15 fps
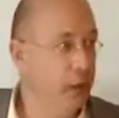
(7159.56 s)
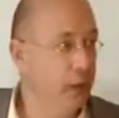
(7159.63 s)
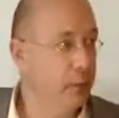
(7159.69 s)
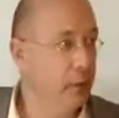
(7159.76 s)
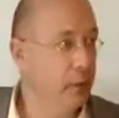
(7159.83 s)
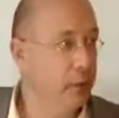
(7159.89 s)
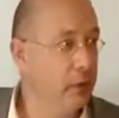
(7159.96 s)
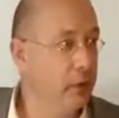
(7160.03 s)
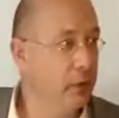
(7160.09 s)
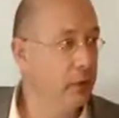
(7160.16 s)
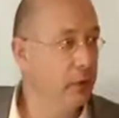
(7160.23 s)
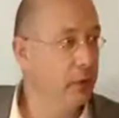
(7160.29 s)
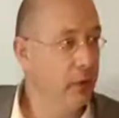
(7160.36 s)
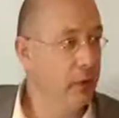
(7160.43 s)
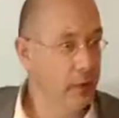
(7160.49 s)
read book,
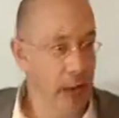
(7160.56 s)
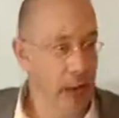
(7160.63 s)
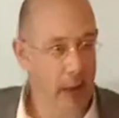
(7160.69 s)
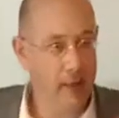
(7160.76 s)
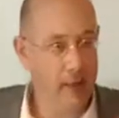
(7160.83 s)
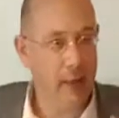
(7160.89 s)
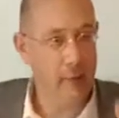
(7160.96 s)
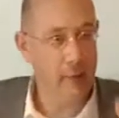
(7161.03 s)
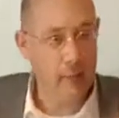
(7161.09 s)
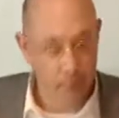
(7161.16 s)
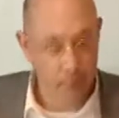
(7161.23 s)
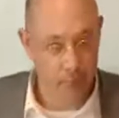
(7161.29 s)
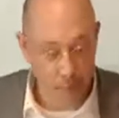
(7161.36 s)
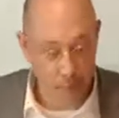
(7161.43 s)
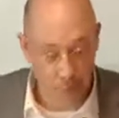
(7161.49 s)
and that
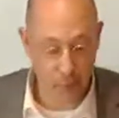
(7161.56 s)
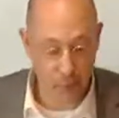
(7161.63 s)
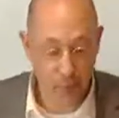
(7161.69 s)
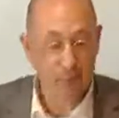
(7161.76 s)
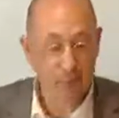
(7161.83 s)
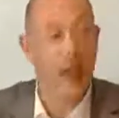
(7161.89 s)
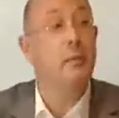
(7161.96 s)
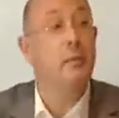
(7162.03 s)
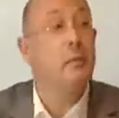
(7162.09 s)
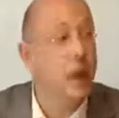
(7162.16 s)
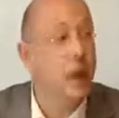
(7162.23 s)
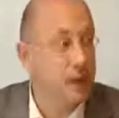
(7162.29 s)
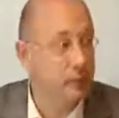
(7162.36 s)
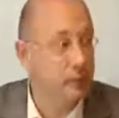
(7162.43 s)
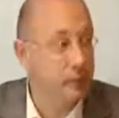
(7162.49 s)
the book became a
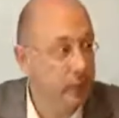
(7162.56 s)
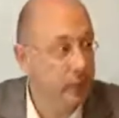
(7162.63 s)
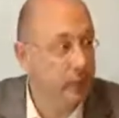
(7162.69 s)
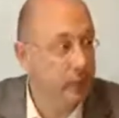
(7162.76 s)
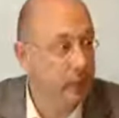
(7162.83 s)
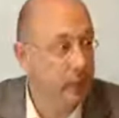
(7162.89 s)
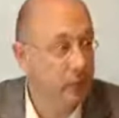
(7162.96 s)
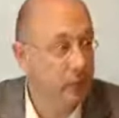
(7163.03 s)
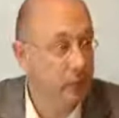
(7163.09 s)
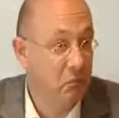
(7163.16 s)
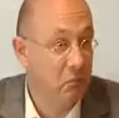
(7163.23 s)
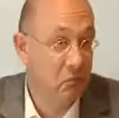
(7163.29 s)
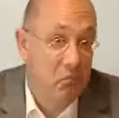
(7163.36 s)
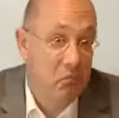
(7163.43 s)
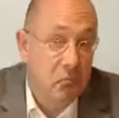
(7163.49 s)
mass product.
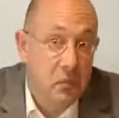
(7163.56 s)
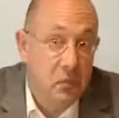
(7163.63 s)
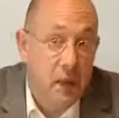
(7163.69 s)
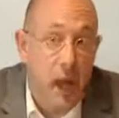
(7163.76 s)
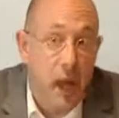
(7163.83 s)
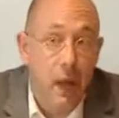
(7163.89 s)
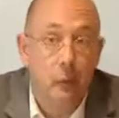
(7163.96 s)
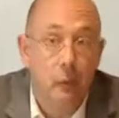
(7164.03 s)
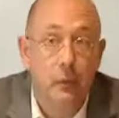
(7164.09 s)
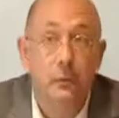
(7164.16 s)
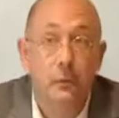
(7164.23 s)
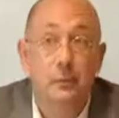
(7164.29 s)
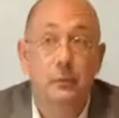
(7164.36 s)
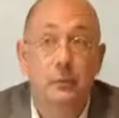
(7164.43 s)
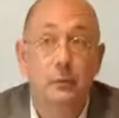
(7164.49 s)
Now,
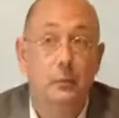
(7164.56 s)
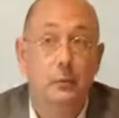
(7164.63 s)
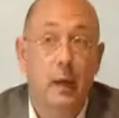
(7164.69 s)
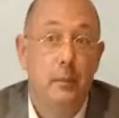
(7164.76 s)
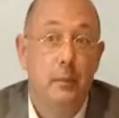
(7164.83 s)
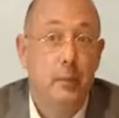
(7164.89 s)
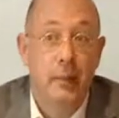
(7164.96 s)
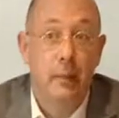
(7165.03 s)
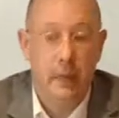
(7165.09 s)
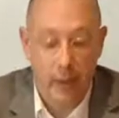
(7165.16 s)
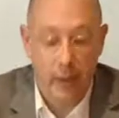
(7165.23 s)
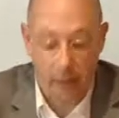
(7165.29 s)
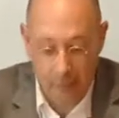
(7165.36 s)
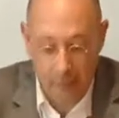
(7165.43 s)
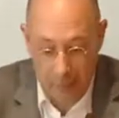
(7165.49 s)

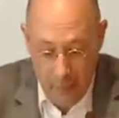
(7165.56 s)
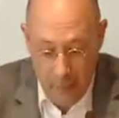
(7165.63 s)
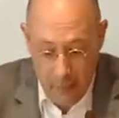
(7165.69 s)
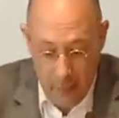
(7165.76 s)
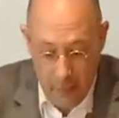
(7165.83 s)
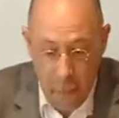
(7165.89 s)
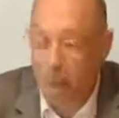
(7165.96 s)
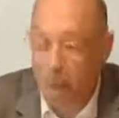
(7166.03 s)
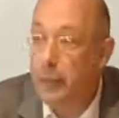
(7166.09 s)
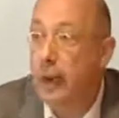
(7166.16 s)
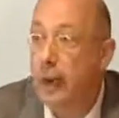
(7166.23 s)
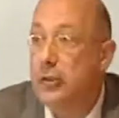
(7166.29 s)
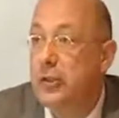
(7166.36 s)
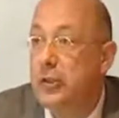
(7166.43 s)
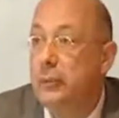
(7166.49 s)
apparently, for
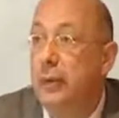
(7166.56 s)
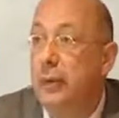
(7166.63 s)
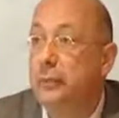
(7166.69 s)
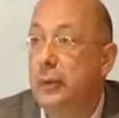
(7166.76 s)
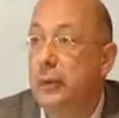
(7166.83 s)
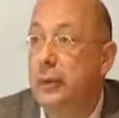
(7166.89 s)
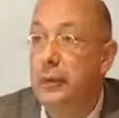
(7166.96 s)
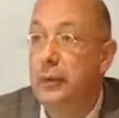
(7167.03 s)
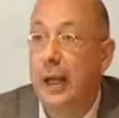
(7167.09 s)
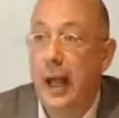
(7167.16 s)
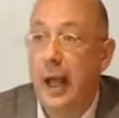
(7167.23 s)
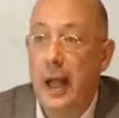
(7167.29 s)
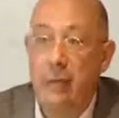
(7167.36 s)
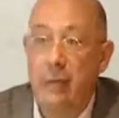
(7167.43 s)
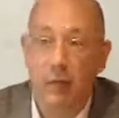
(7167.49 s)
most people, they
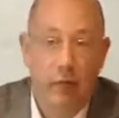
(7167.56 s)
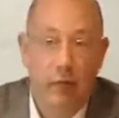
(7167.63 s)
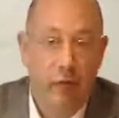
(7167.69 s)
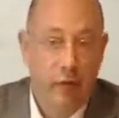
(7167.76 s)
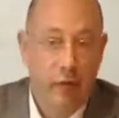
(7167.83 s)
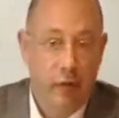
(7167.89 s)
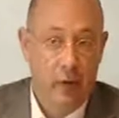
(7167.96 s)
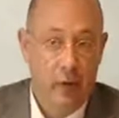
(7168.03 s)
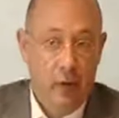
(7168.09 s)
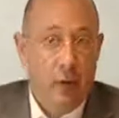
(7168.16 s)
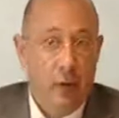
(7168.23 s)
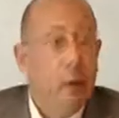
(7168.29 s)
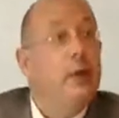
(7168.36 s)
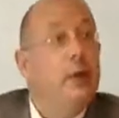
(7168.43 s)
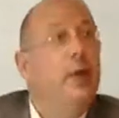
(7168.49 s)
have
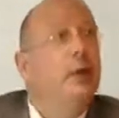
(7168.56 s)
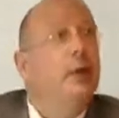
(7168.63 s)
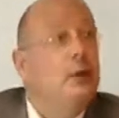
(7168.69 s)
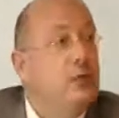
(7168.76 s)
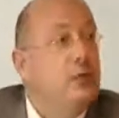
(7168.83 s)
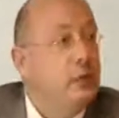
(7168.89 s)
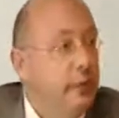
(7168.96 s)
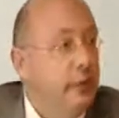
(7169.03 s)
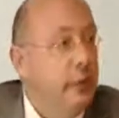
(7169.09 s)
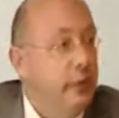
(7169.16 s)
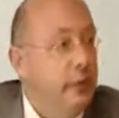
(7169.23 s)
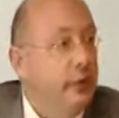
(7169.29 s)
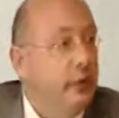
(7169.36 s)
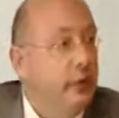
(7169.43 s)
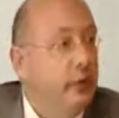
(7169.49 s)
other
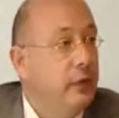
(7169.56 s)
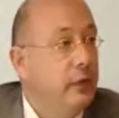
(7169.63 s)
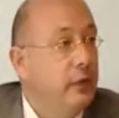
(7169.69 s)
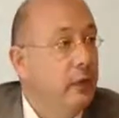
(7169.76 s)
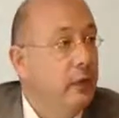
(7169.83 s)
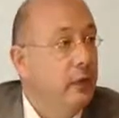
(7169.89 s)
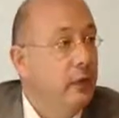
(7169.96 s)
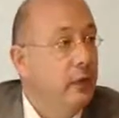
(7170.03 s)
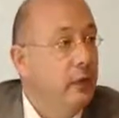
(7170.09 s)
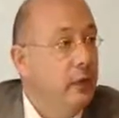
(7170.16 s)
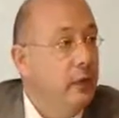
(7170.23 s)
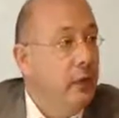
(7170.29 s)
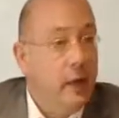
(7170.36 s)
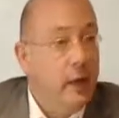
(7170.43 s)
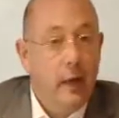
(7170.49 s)
instruments,
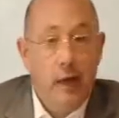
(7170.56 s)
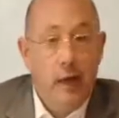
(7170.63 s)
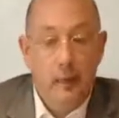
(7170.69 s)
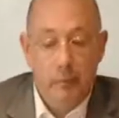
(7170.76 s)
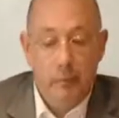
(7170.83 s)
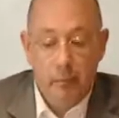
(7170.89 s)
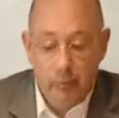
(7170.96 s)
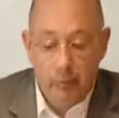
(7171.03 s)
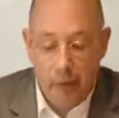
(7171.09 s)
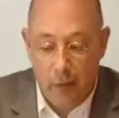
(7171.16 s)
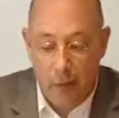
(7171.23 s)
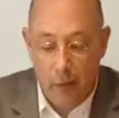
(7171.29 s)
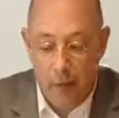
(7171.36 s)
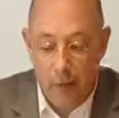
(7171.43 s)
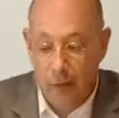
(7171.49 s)
to
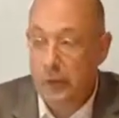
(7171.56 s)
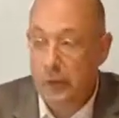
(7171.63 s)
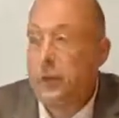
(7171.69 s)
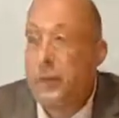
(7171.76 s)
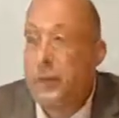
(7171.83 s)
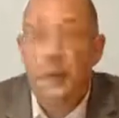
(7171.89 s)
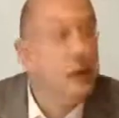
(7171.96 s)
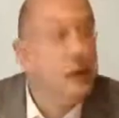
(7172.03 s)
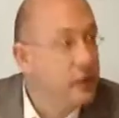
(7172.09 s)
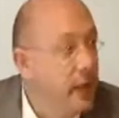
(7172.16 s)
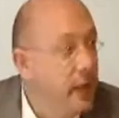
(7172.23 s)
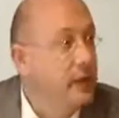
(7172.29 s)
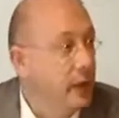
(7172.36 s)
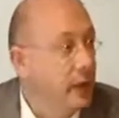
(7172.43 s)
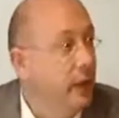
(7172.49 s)
amuse
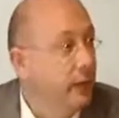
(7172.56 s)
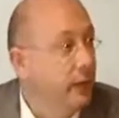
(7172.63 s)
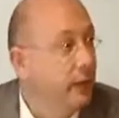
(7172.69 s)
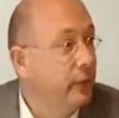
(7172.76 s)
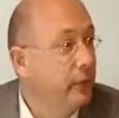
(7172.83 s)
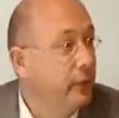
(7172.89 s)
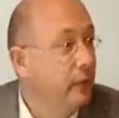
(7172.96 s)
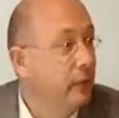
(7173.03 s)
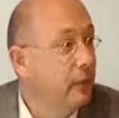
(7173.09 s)
themselves,